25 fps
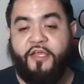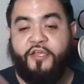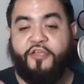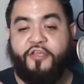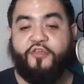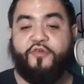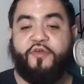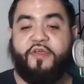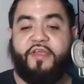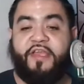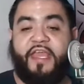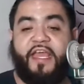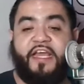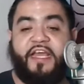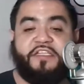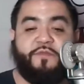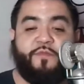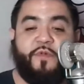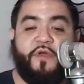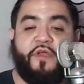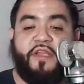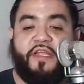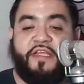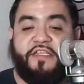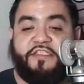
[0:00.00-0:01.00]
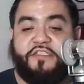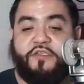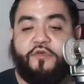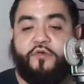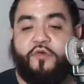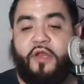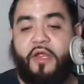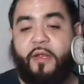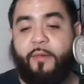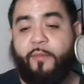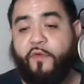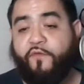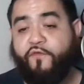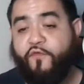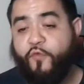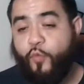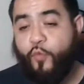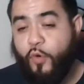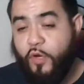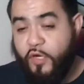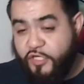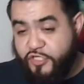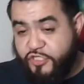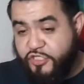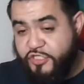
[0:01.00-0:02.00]
You can catch me on Instagram if you
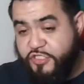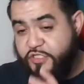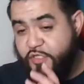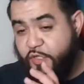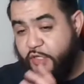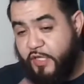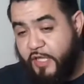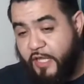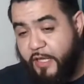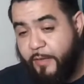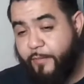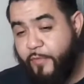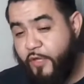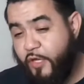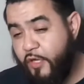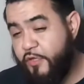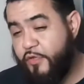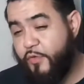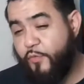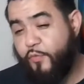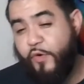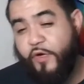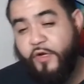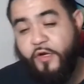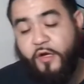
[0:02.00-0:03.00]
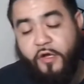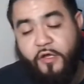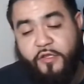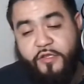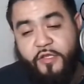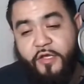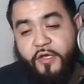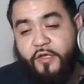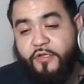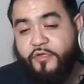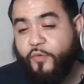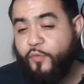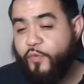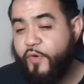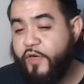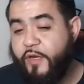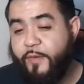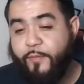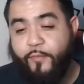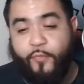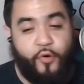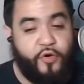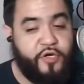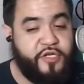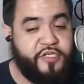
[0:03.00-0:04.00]
want to just hit me on the Rick
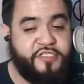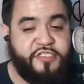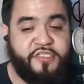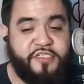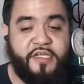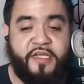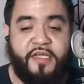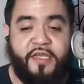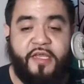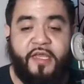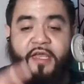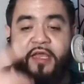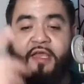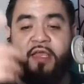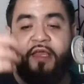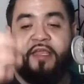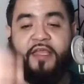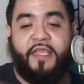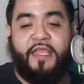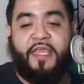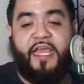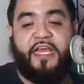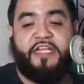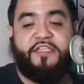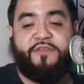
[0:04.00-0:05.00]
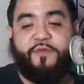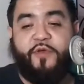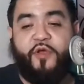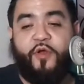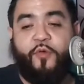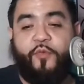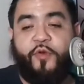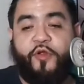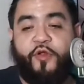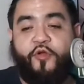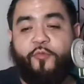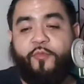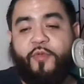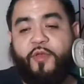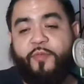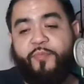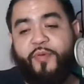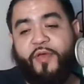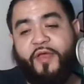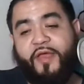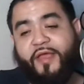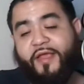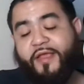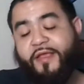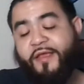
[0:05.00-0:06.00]
and Morty shit. Catch me on Rickle Me
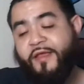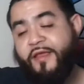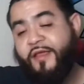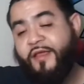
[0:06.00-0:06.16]
Pick.